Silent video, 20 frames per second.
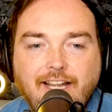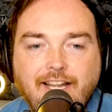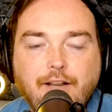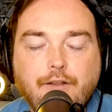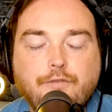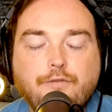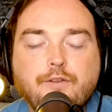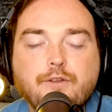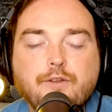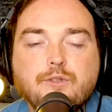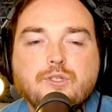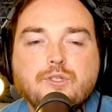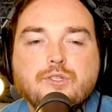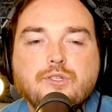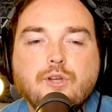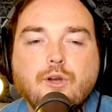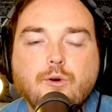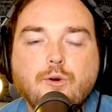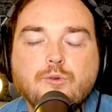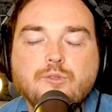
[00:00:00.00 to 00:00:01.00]
And it feels
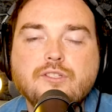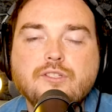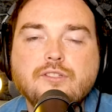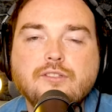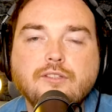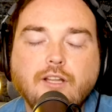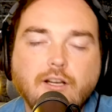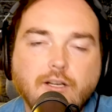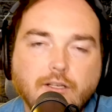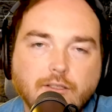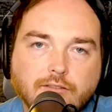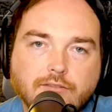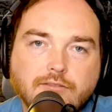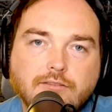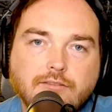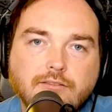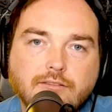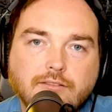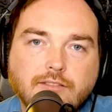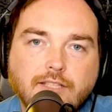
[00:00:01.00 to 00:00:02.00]
so slow.
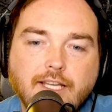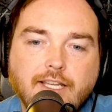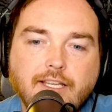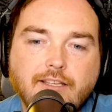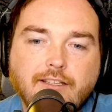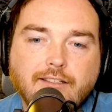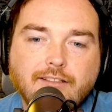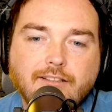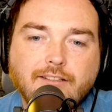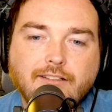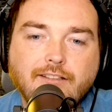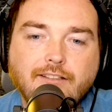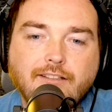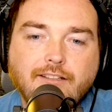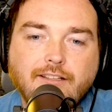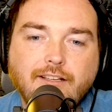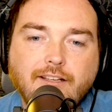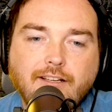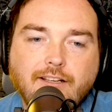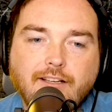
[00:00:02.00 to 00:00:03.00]
Like,
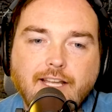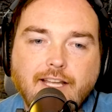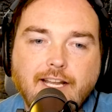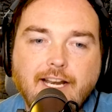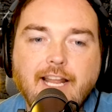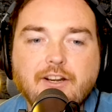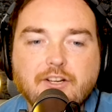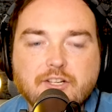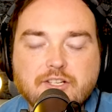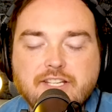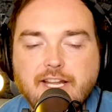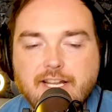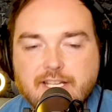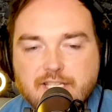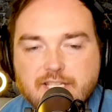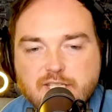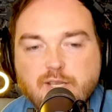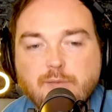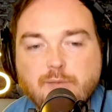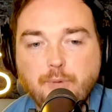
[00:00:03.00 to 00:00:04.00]
and I understand
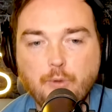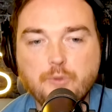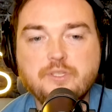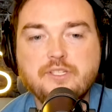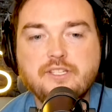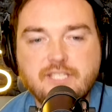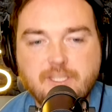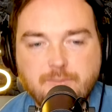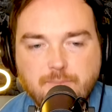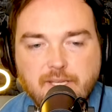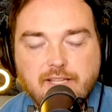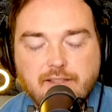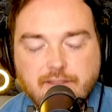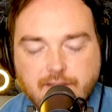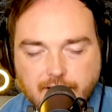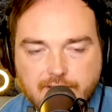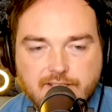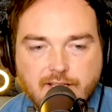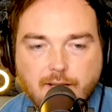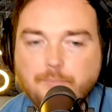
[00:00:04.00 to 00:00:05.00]
it's supposed to speed
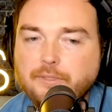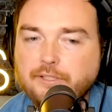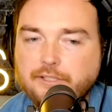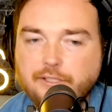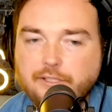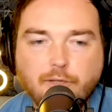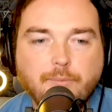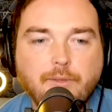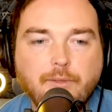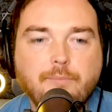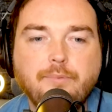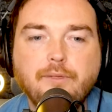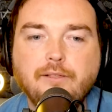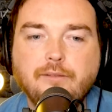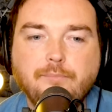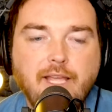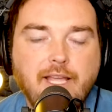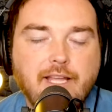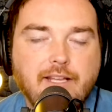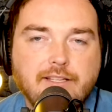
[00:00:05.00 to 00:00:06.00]
things up a little bit,
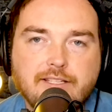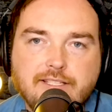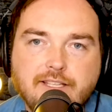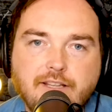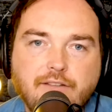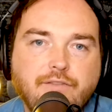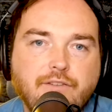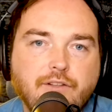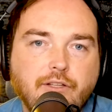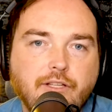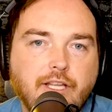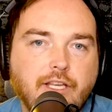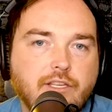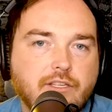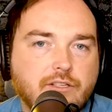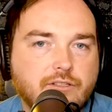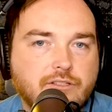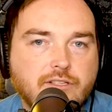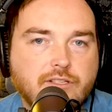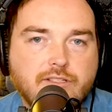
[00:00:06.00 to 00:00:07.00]
but man, does it feel like
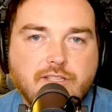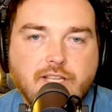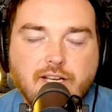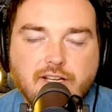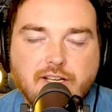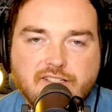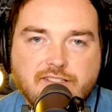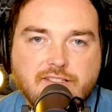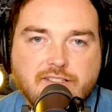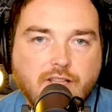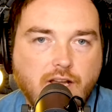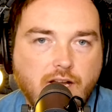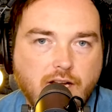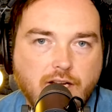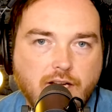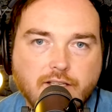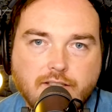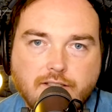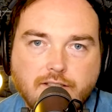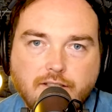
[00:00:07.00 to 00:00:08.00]
you're just in a
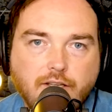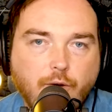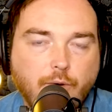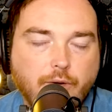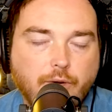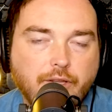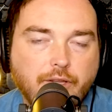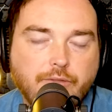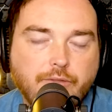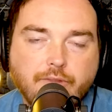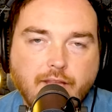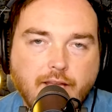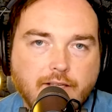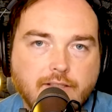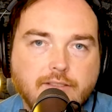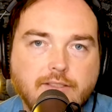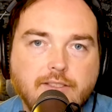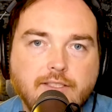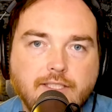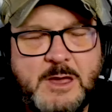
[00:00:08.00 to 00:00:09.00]
slog going through
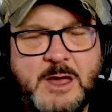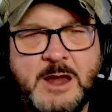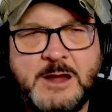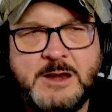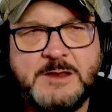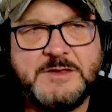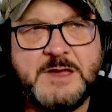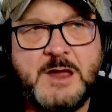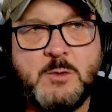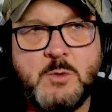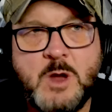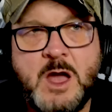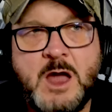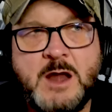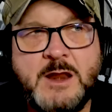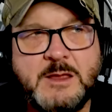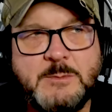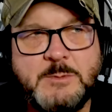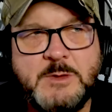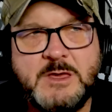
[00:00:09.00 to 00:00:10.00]
that. And it's
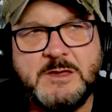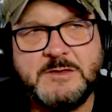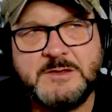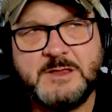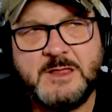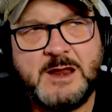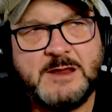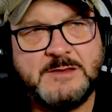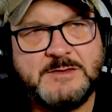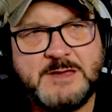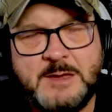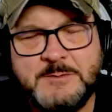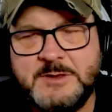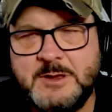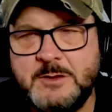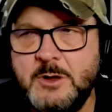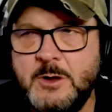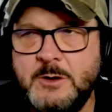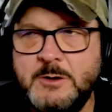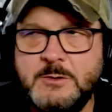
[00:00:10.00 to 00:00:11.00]
ironic because a lot of times
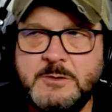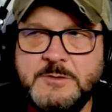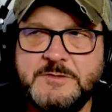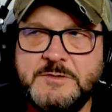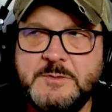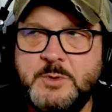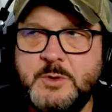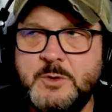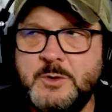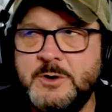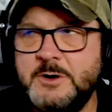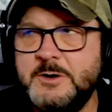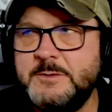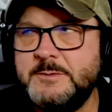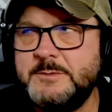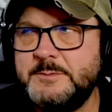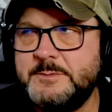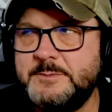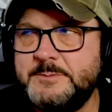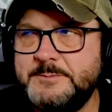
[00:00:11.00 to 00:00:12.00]
I'll go to a support
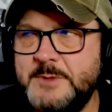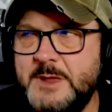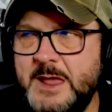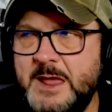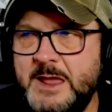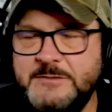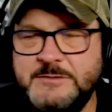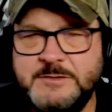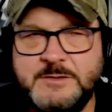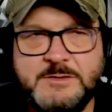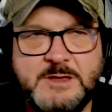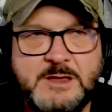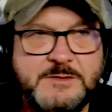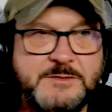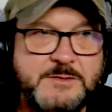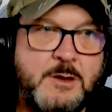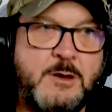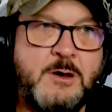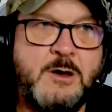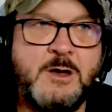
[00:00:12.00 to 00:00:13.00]
agent
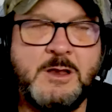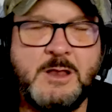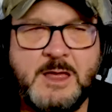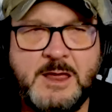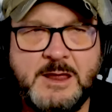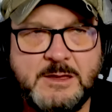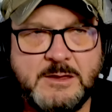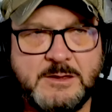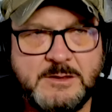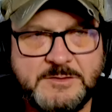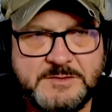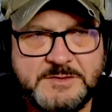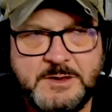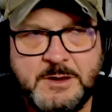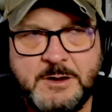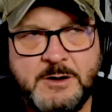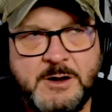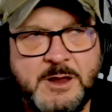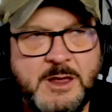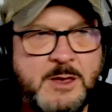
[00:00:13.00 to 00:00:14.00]
that's on like a
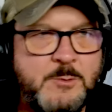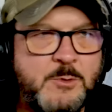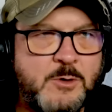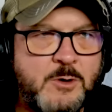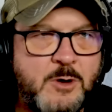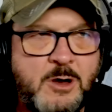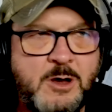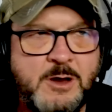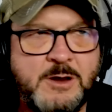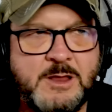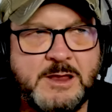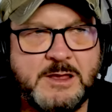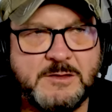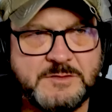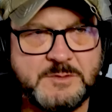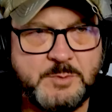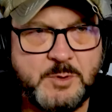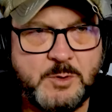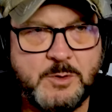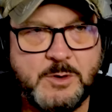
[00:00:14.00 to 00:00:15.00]
CRM or on like a
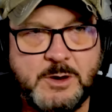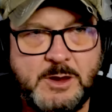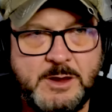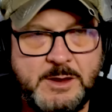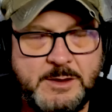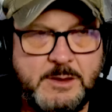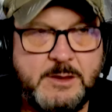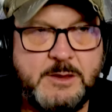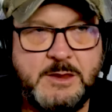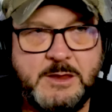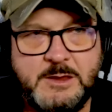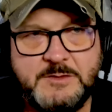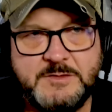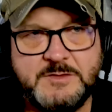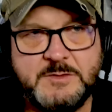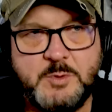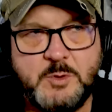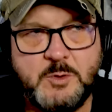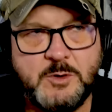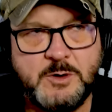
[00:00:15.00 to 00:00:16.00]
support
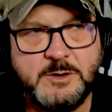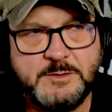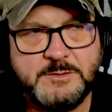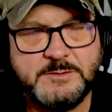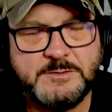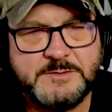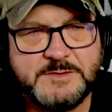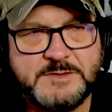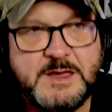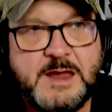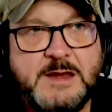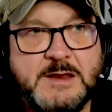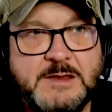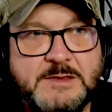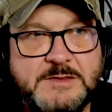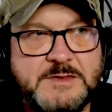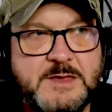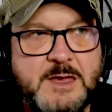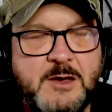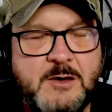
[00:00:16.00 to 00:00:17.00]
site
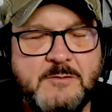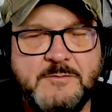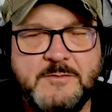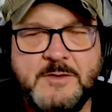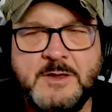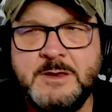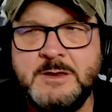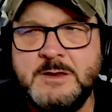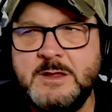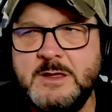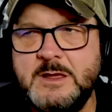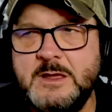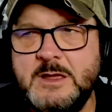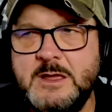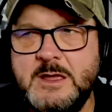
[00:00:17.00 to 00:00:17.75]
itself, and